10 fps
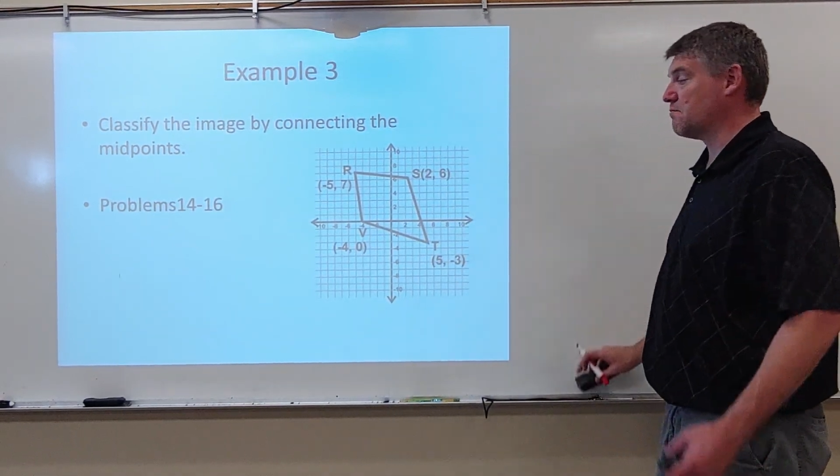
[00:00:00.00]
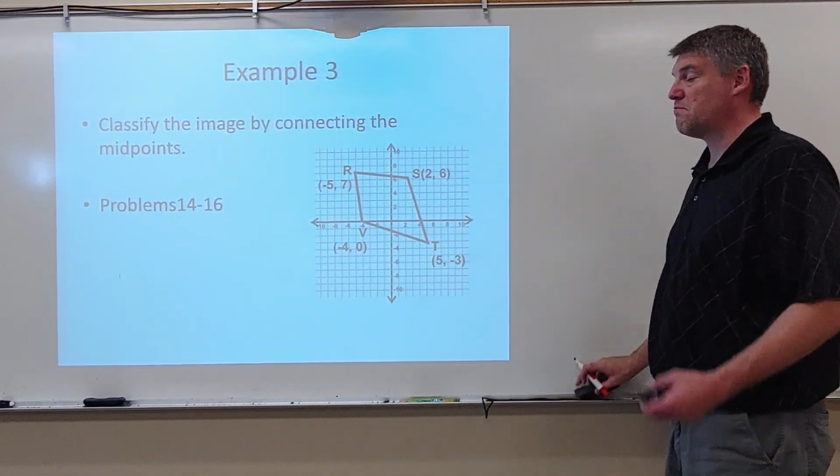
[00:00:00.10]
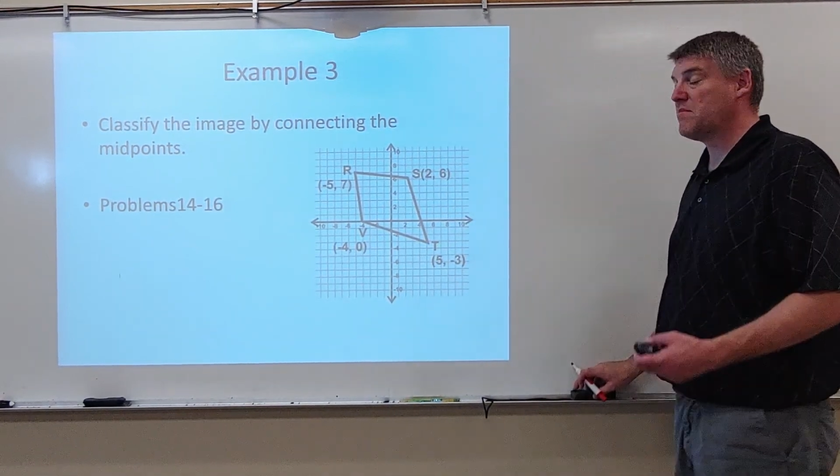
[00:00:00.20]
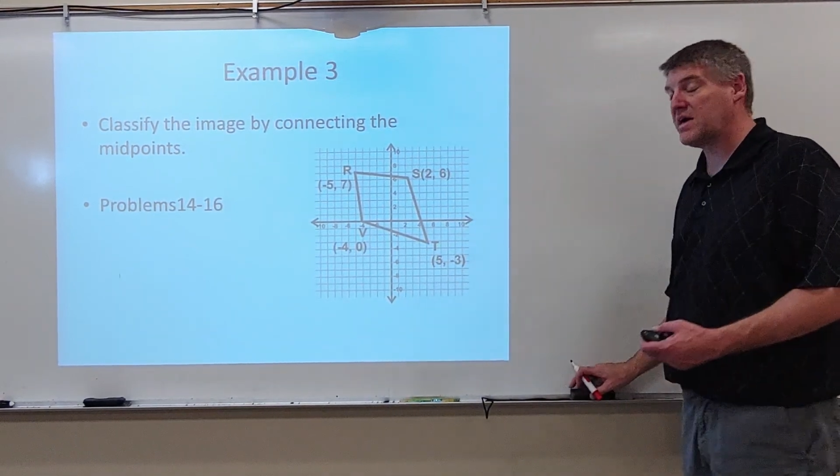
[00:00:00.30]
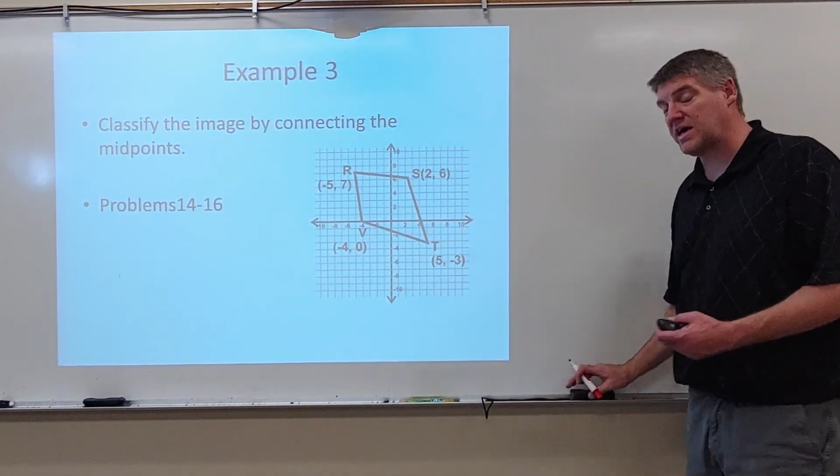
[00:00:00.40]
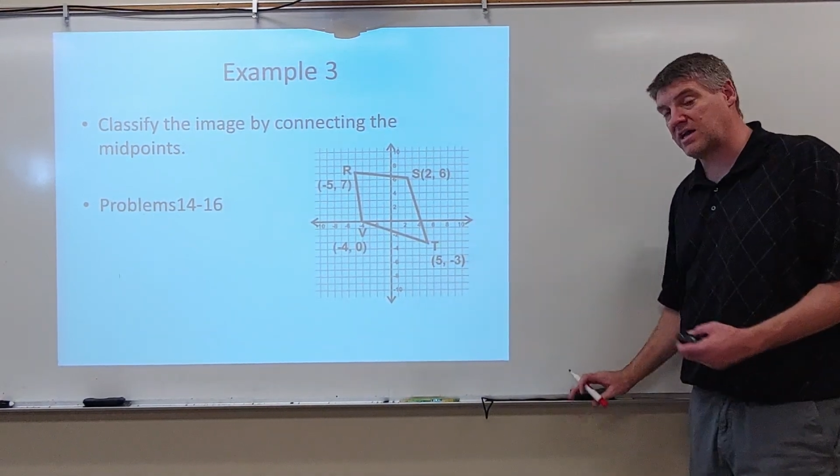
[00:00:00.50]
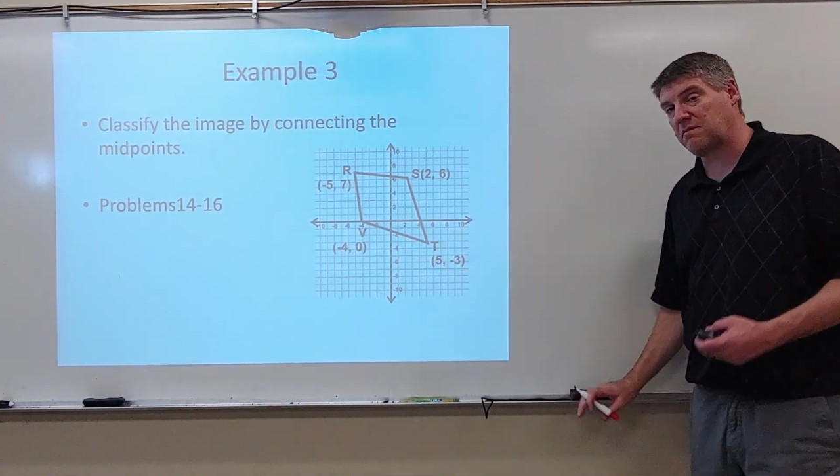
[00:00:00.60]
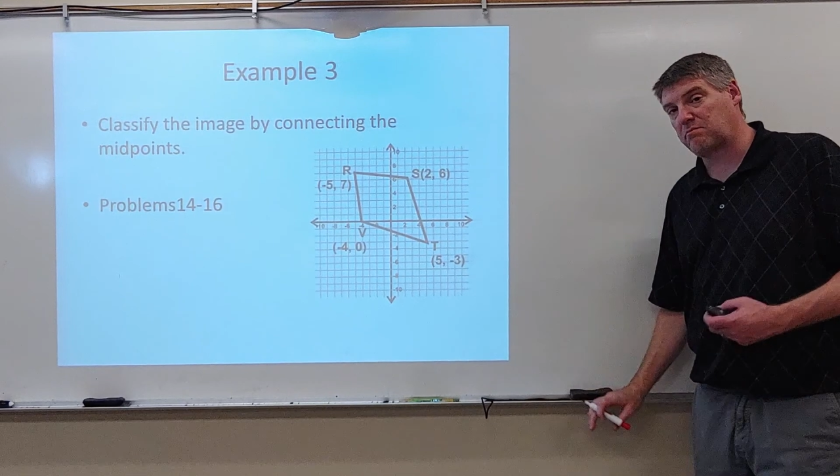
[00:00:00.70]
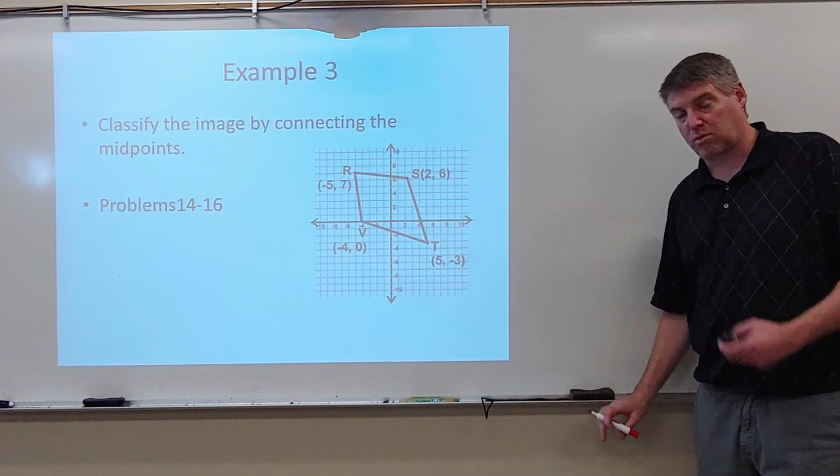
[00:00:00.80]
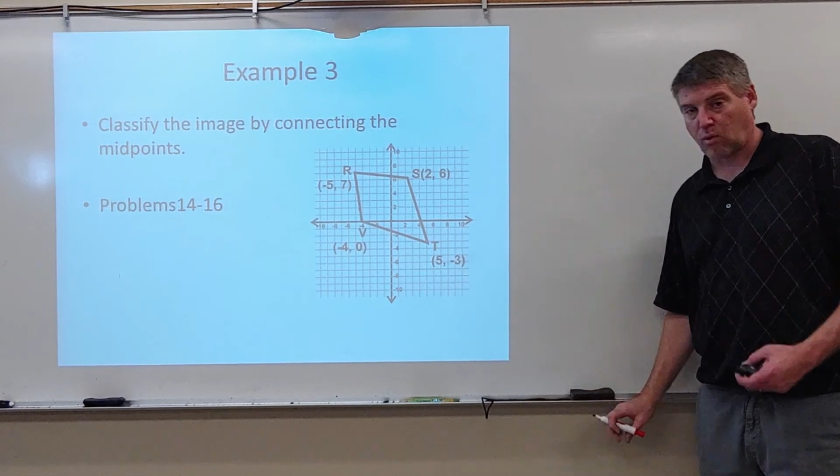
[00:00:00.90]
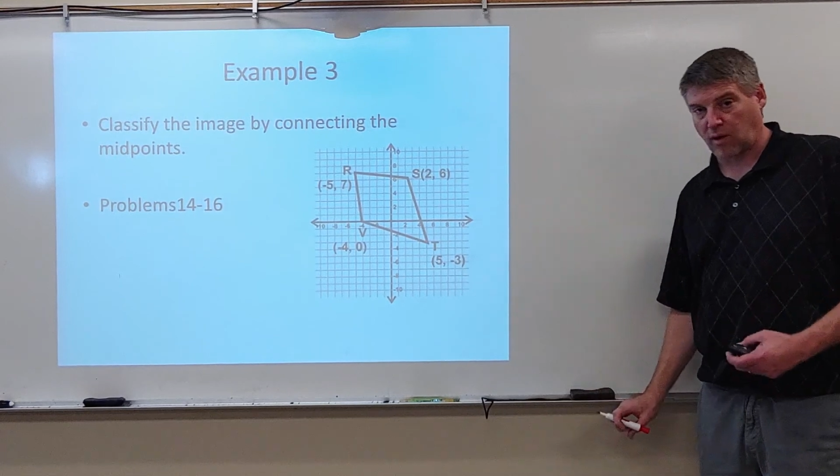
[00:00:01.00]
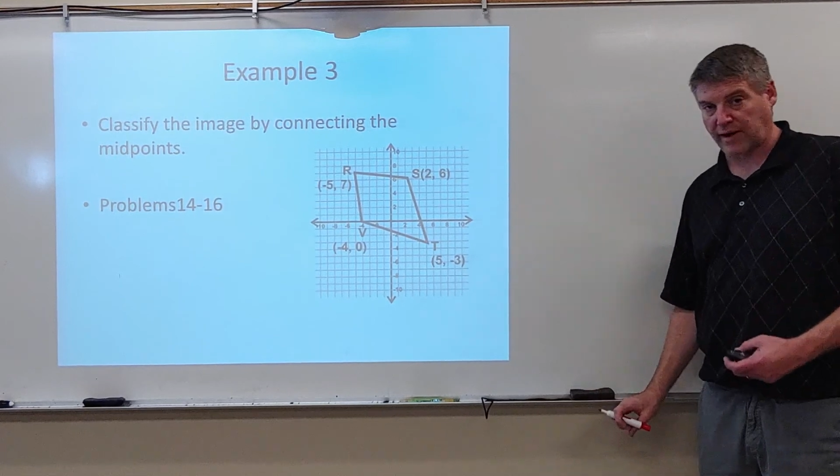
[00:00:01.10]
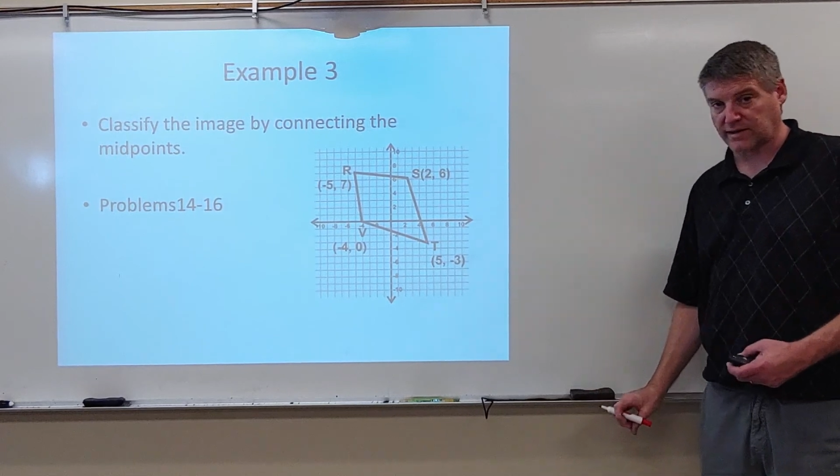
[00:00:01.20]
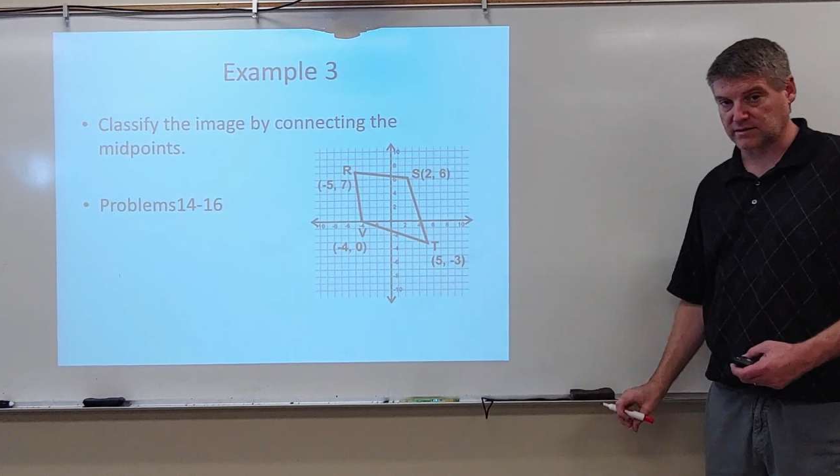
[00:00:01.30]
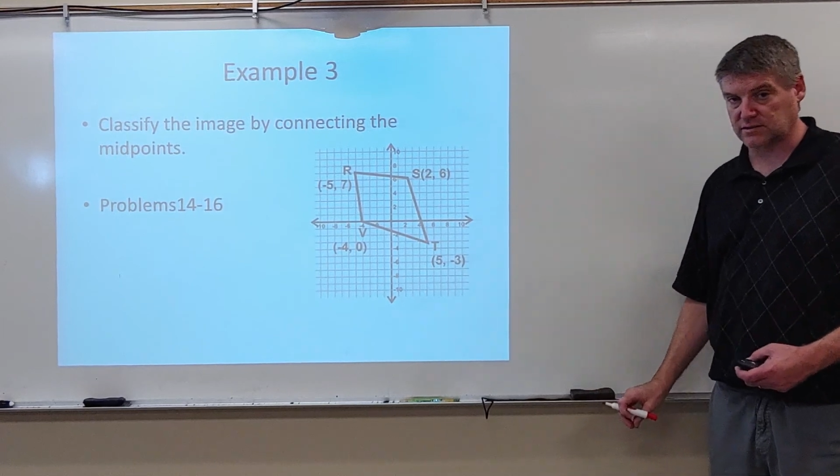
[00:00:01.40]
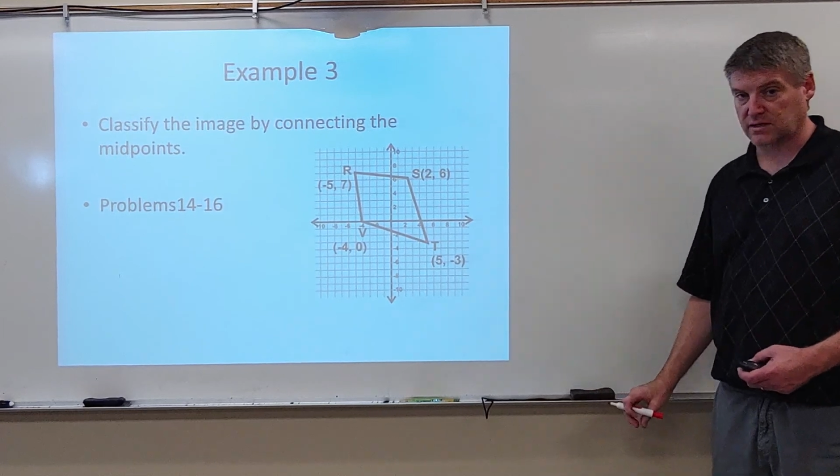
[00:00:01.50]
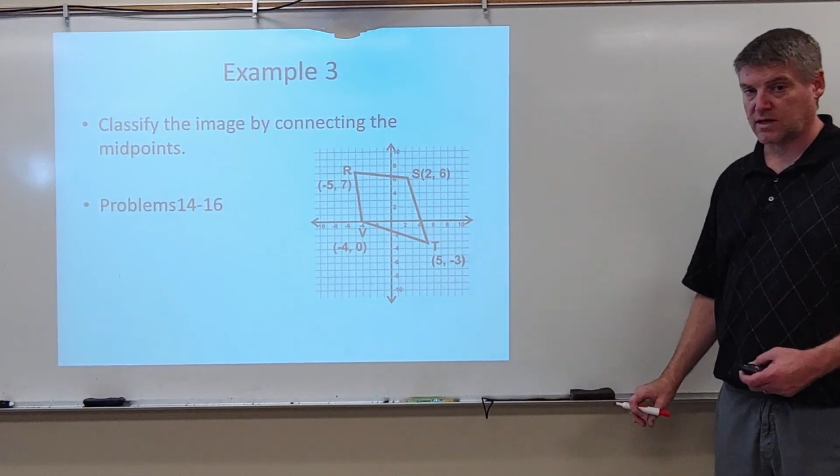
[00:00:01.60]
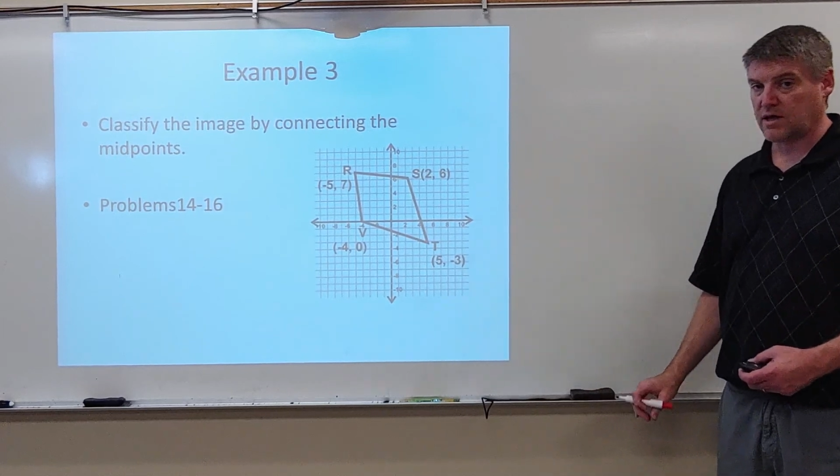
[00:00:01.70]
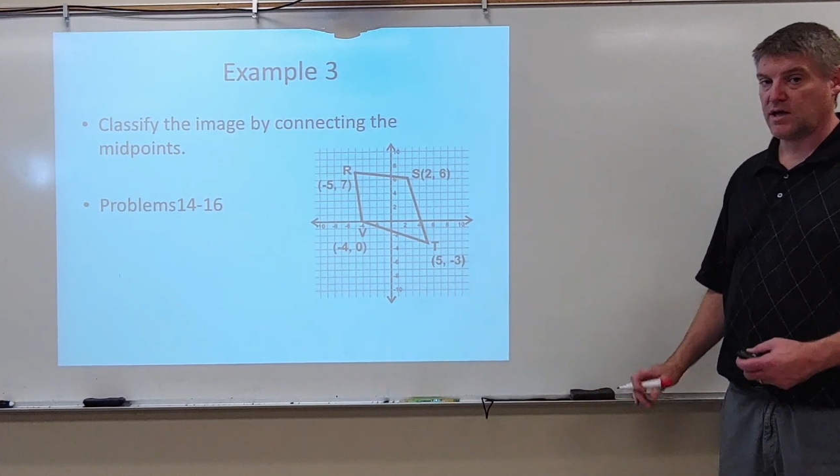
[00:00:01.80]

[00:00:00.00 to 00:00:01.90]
midpoints.